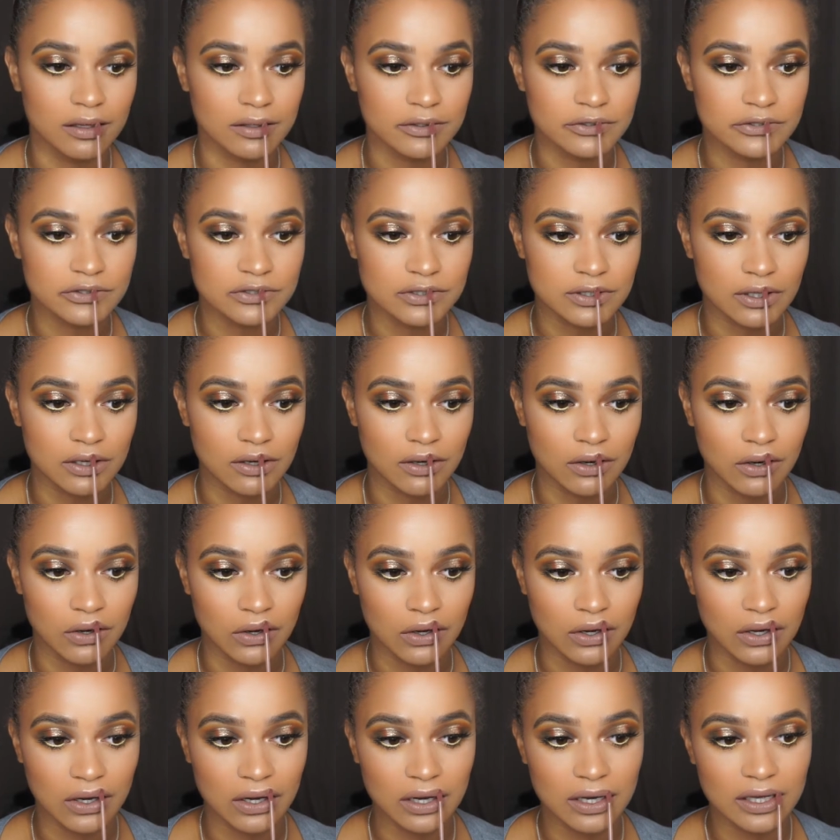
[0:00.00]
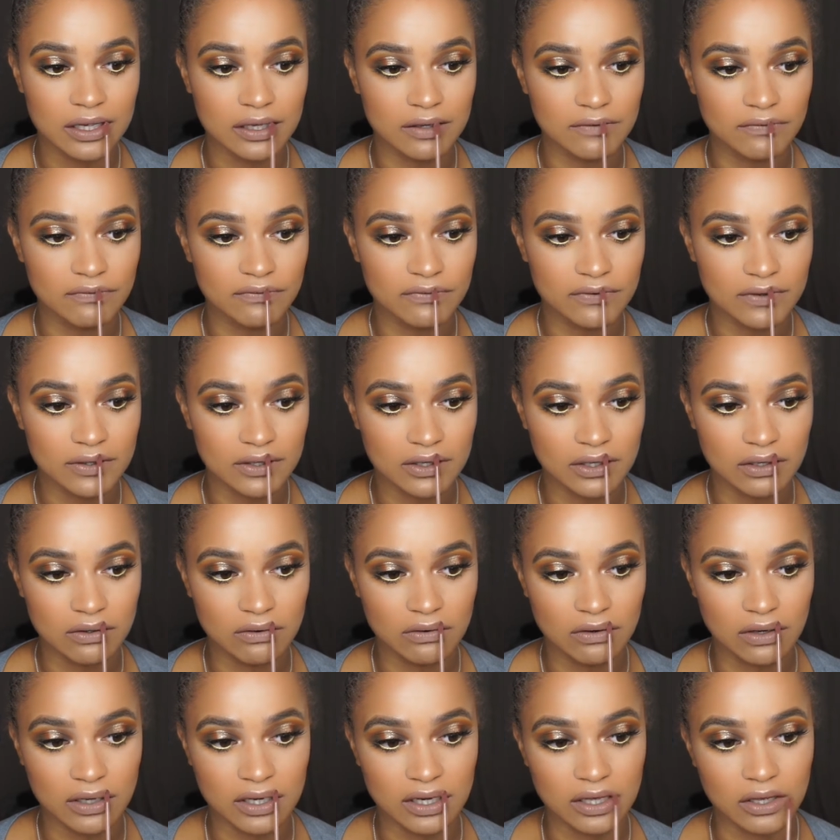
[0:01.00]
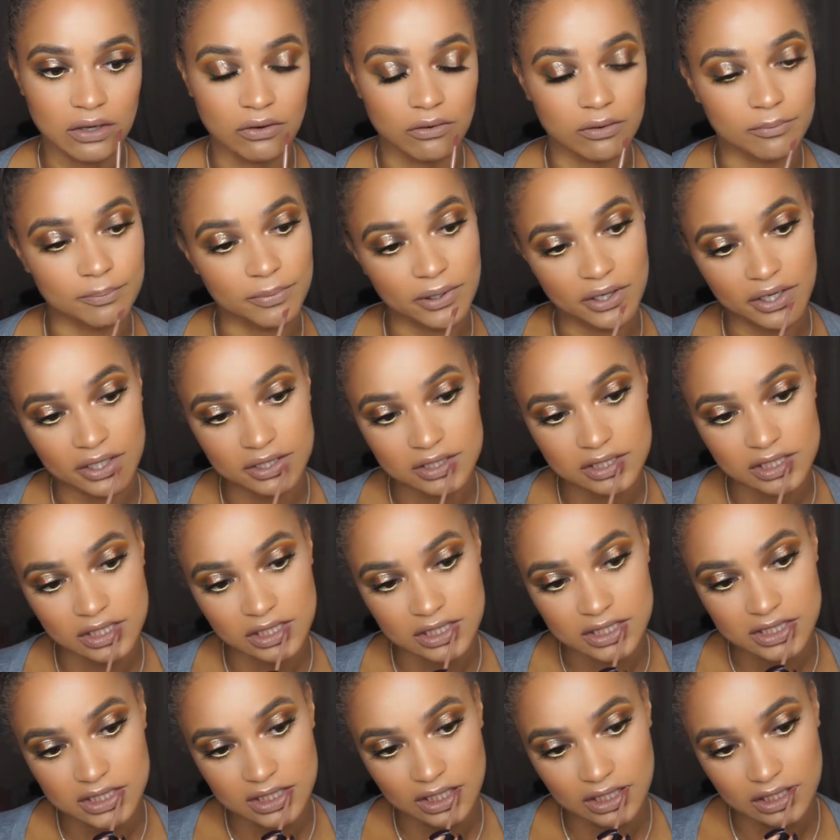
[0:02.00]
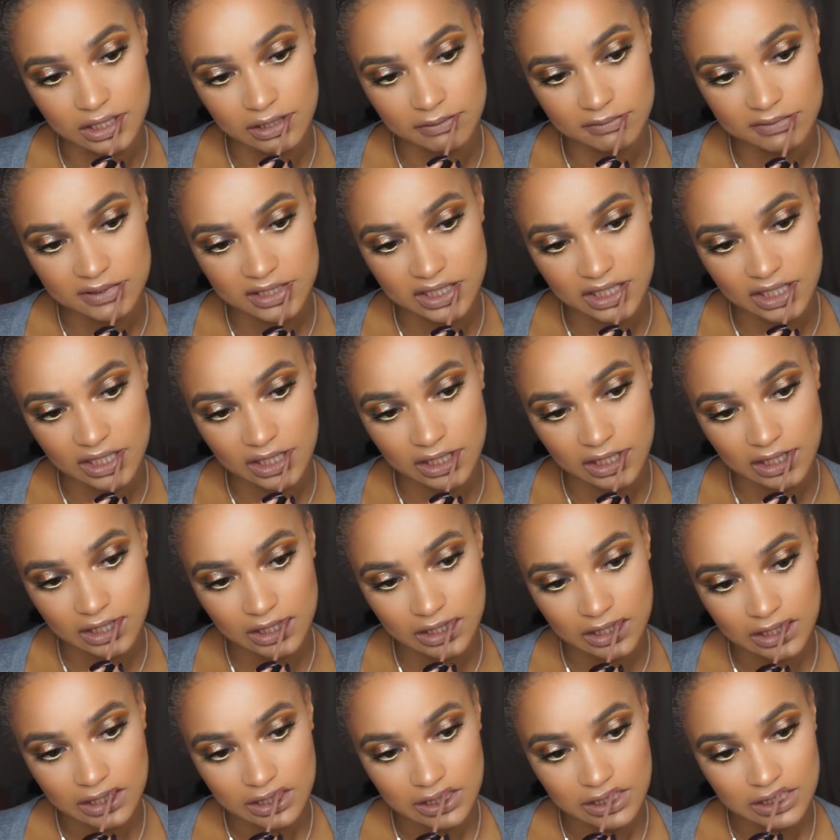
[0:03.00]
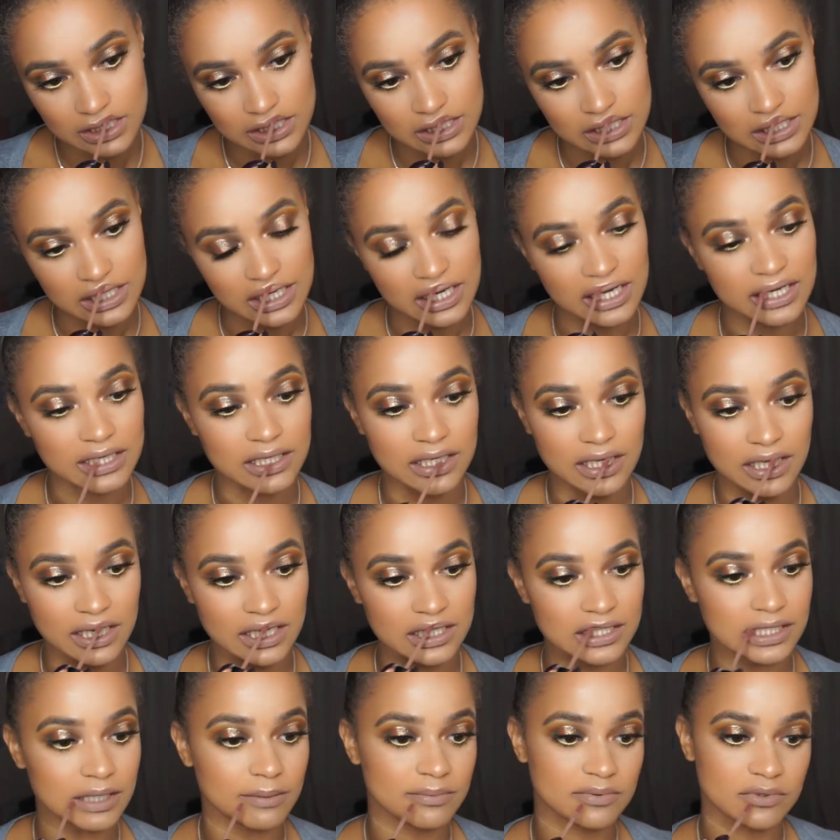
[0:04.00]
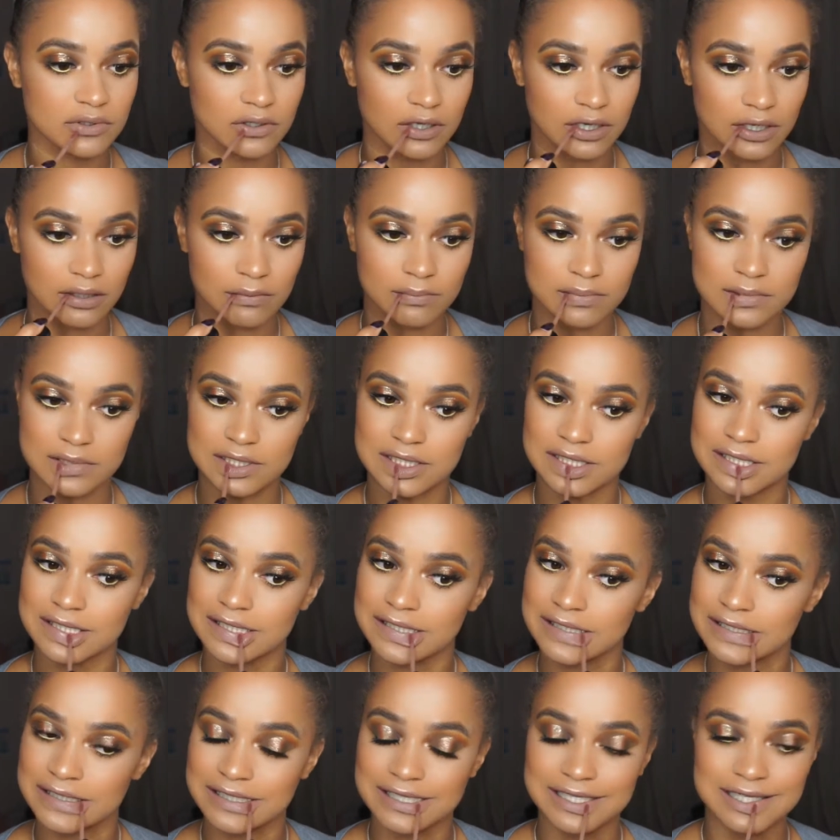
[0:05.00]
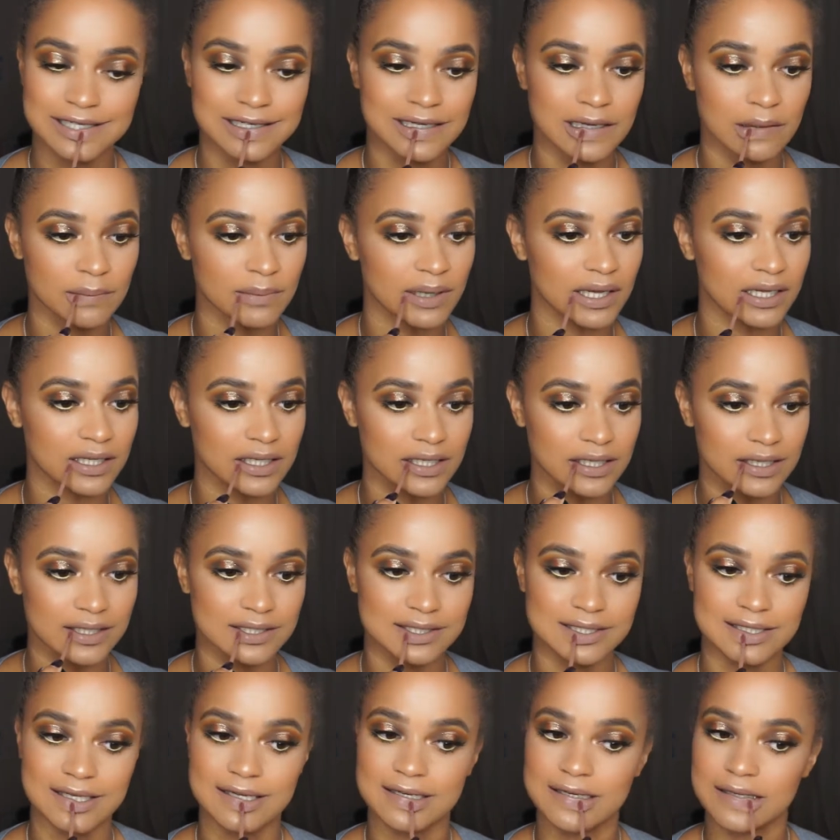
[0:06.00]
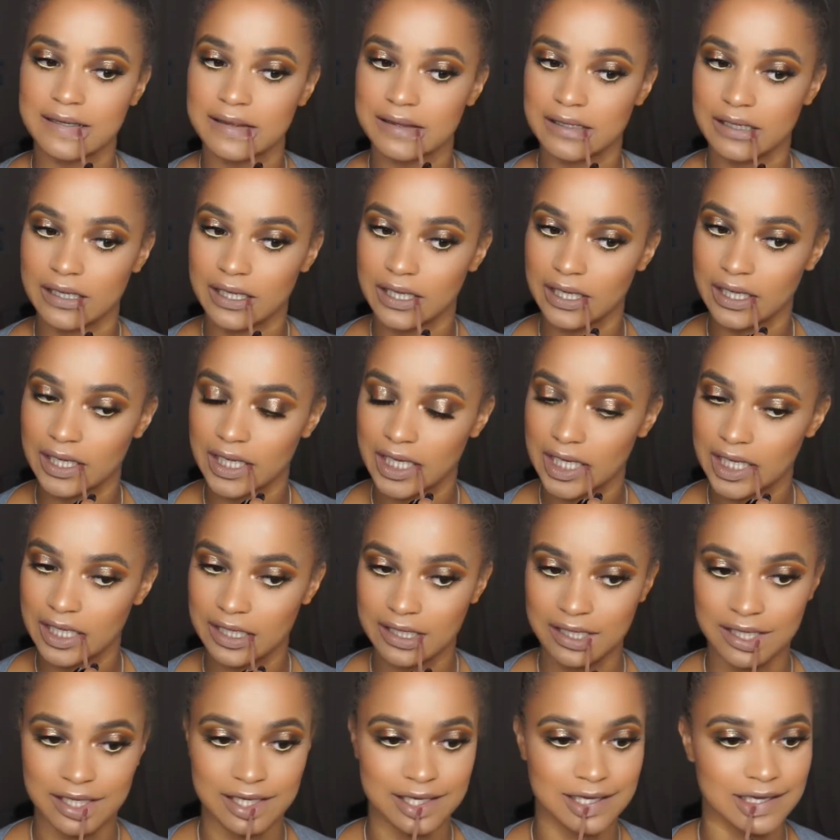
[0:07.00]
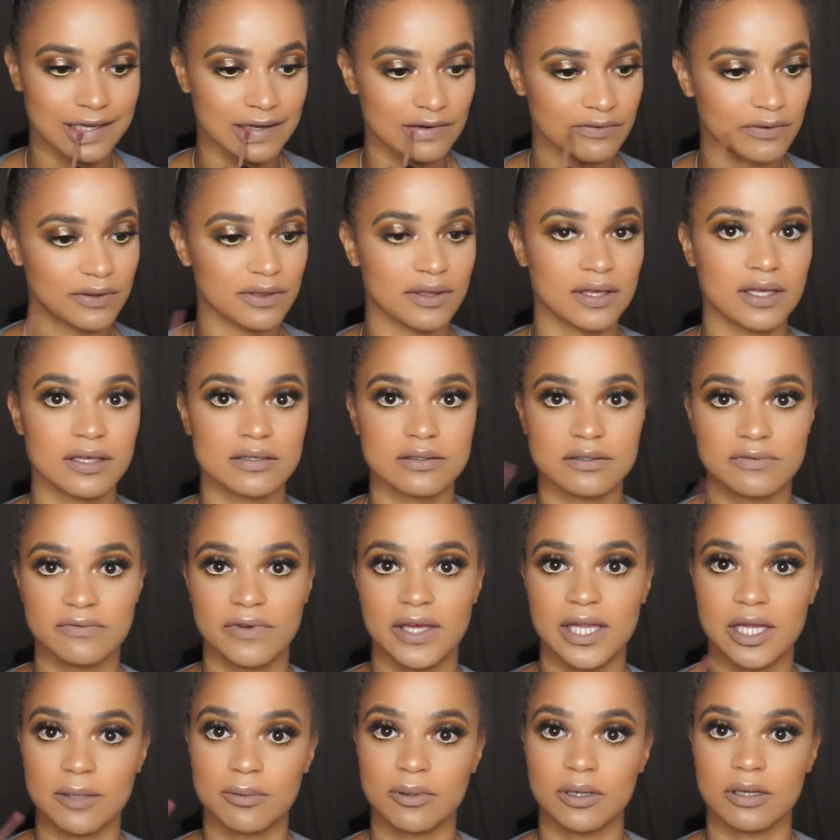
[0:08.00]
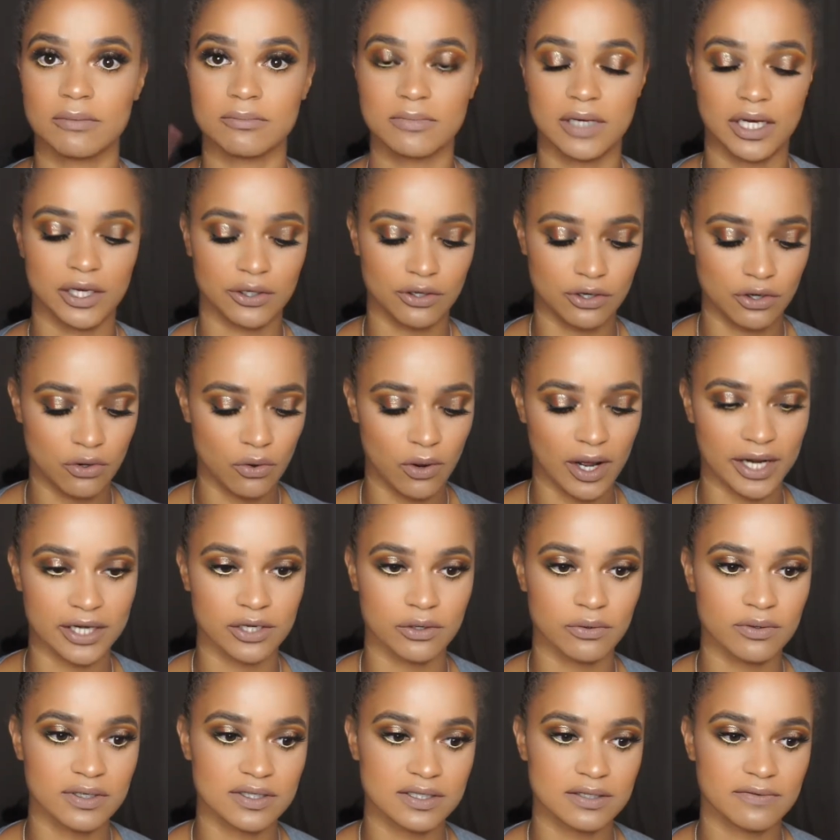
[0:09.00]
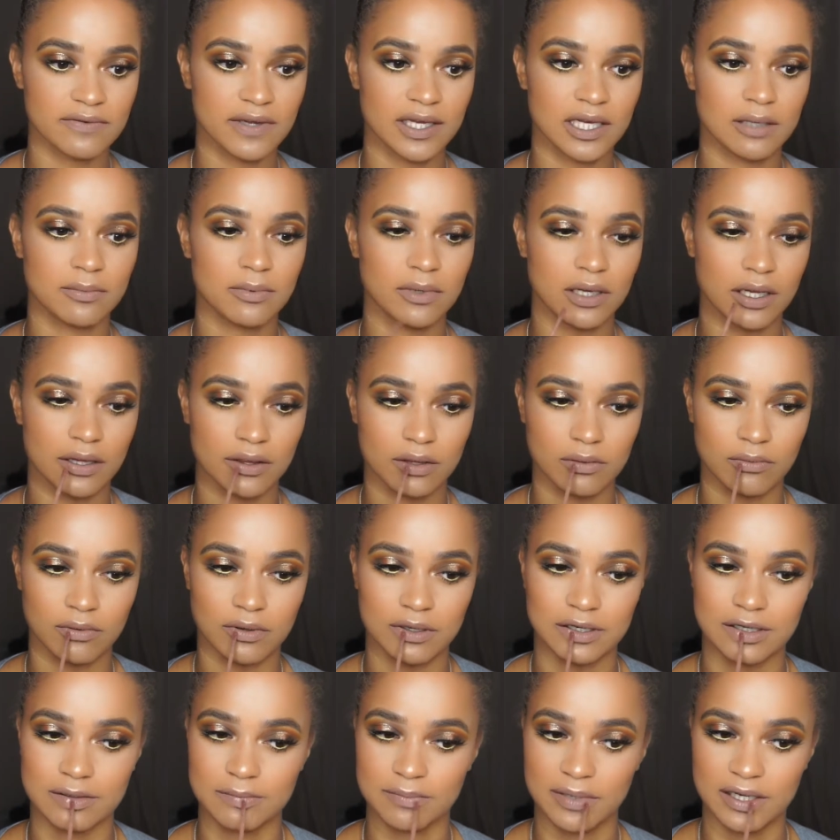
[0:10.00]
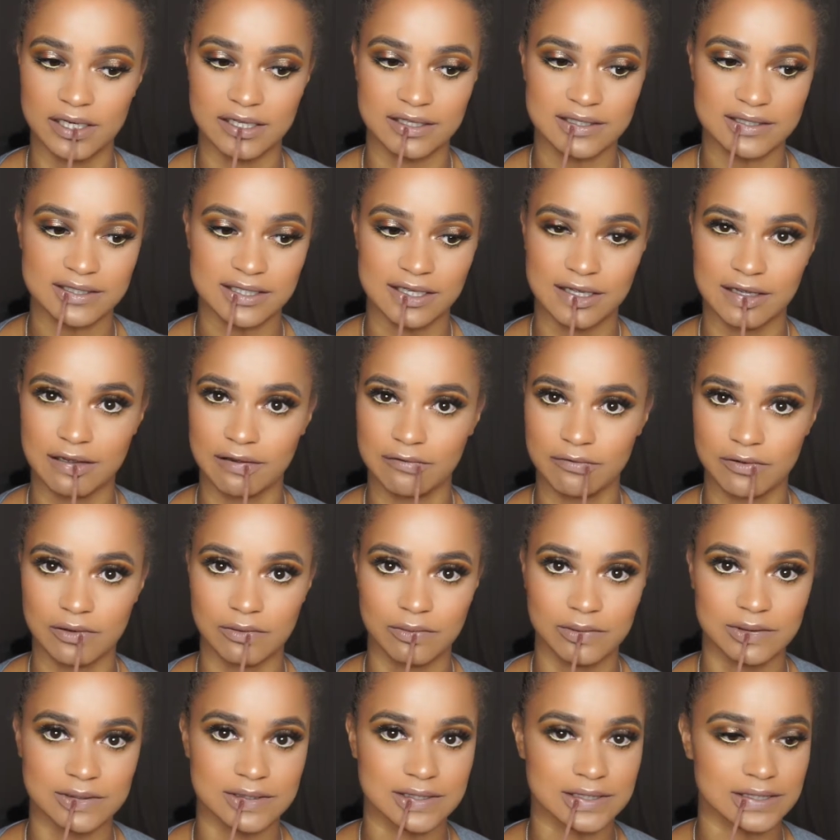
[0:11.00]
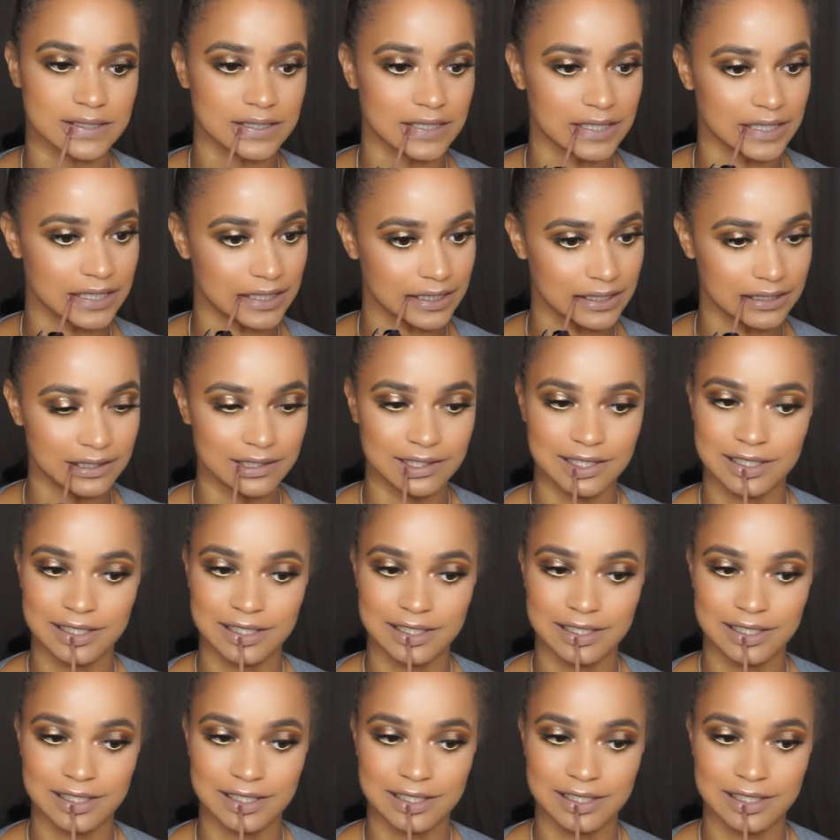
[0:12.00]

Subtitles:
So if you want to go and purchase a lipstick, highlight, lip scrubs, palettes, anything, everything is available at Marionneau. I know it's available at the one in Beverlyhills for the ones that